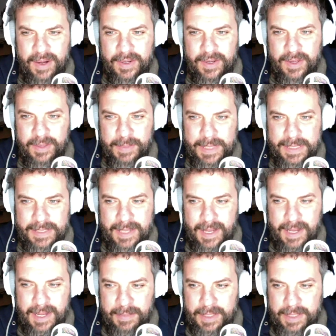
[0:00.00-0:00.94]
to do the ping
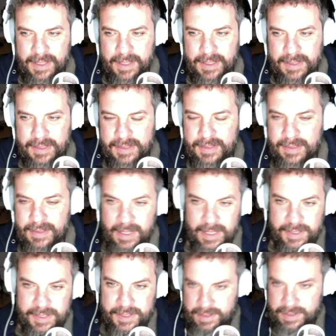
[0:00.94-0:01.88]
time because
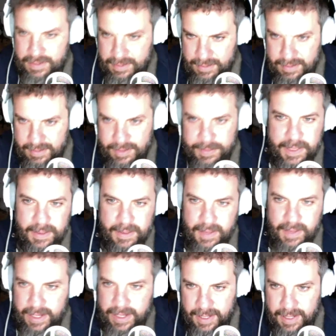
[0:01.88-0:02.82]
like just speed of
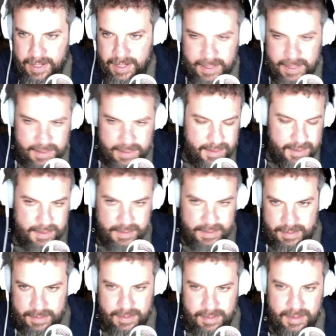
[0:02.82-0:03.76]
light, I guess,
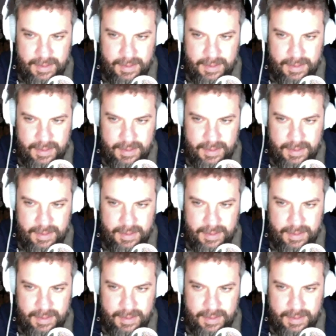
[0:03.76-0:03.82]
is